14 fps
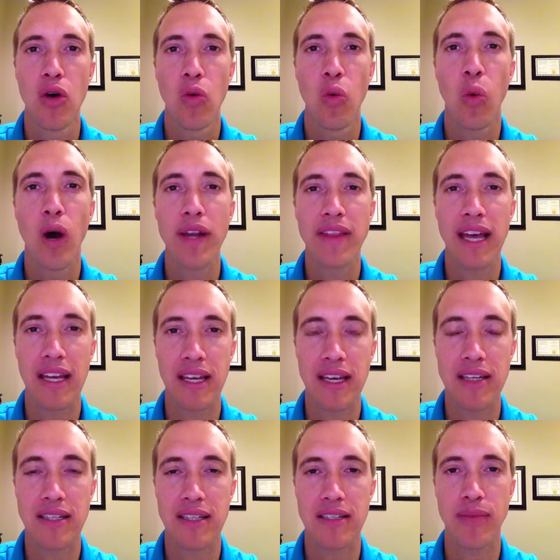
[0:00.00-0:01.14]
what that
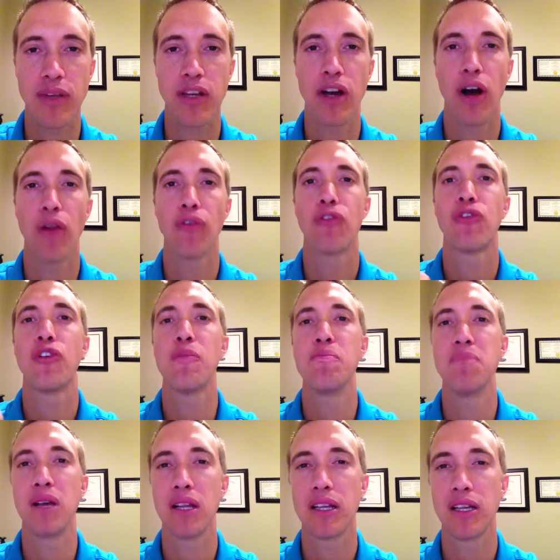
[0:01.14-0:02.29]
is. It's something called
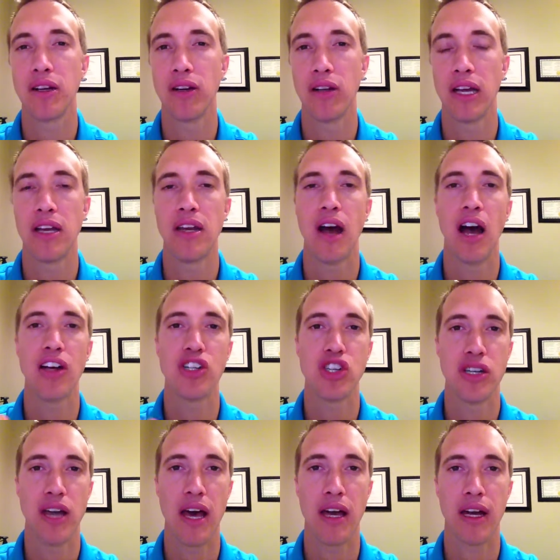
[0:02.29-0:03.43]
familial and not
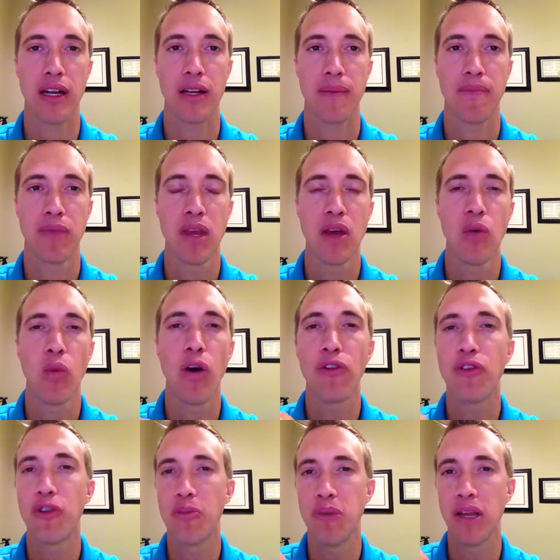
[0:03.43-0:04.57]
genetic. What
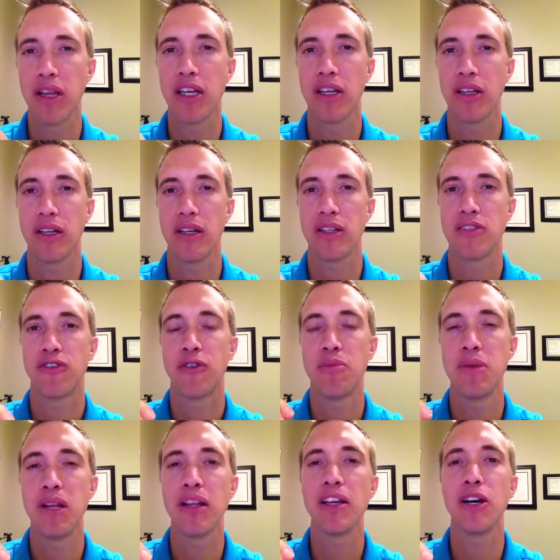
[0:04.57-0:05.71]
familial is?
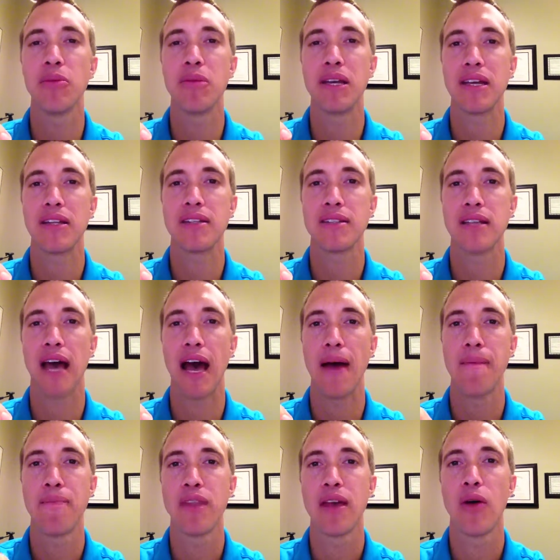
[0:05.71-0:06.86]
Familial means
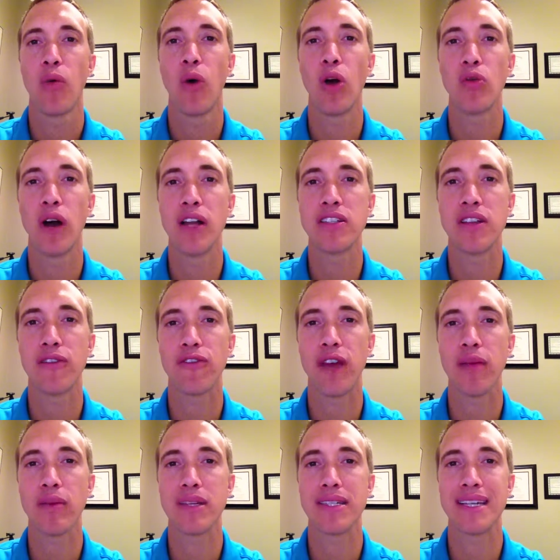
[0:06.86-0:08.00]
that what runs in
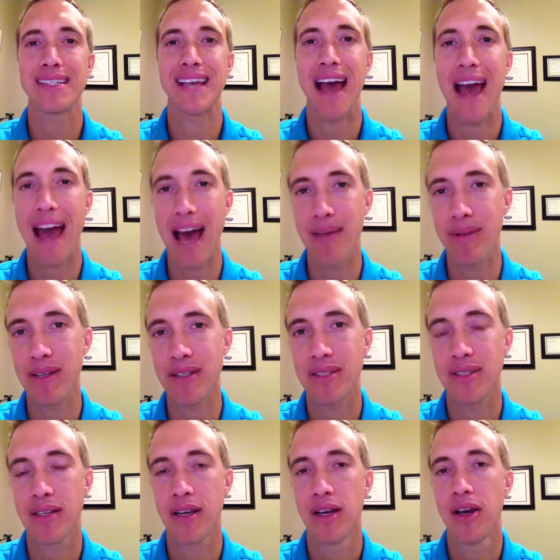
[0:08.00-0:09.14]
families is
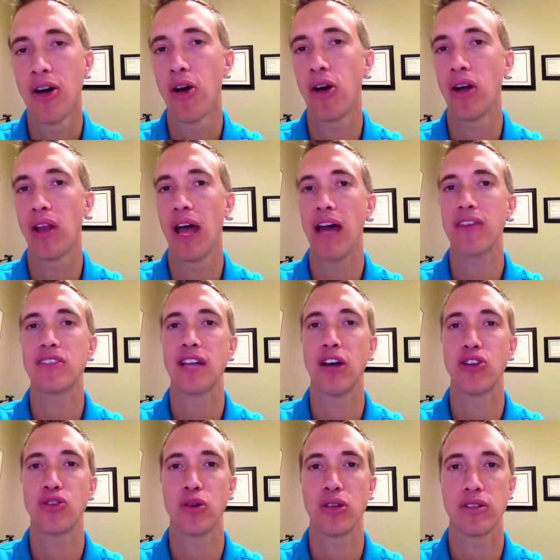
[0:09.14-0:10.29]
habits or lifestyle
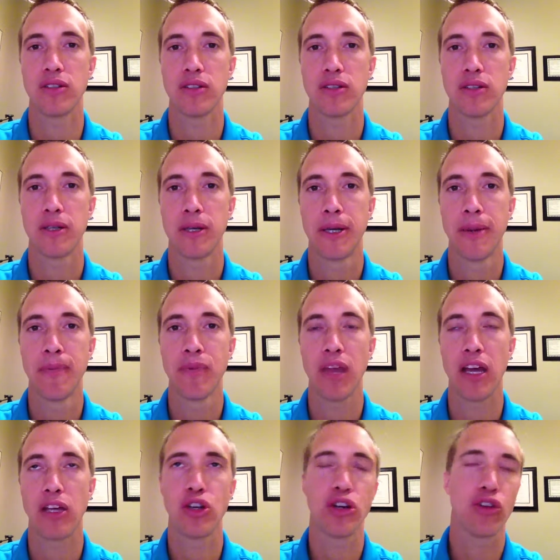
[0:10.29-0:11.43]
choices.
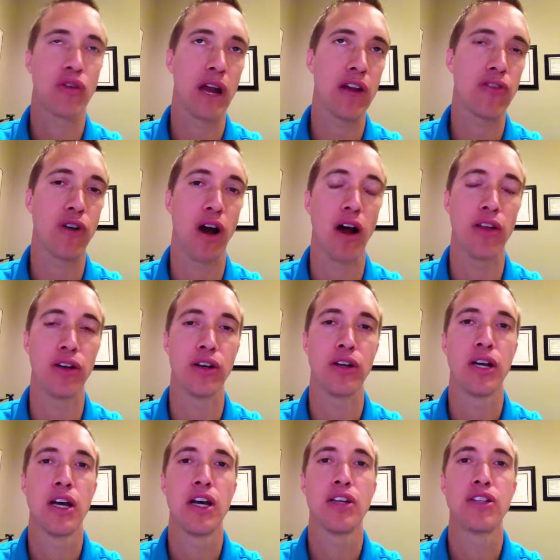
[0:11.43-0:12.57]
Like your grandfather
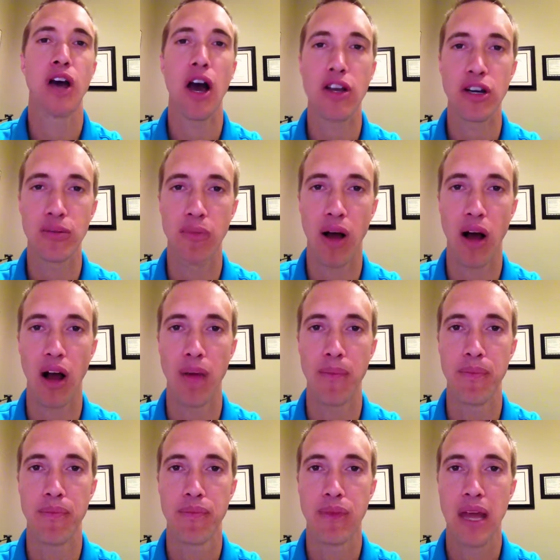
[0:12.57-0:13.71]
taught your
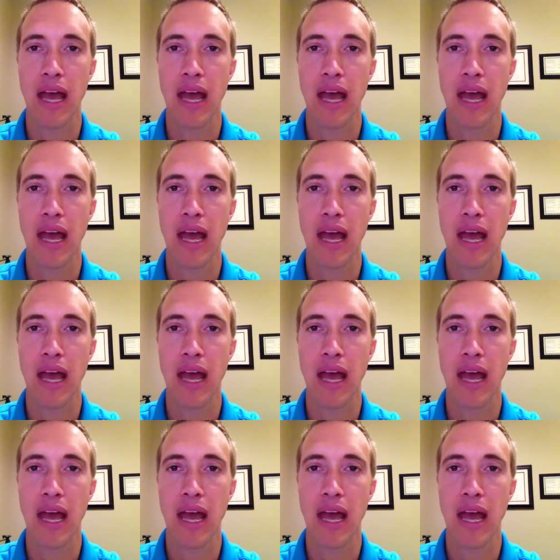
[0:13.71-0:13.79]
mom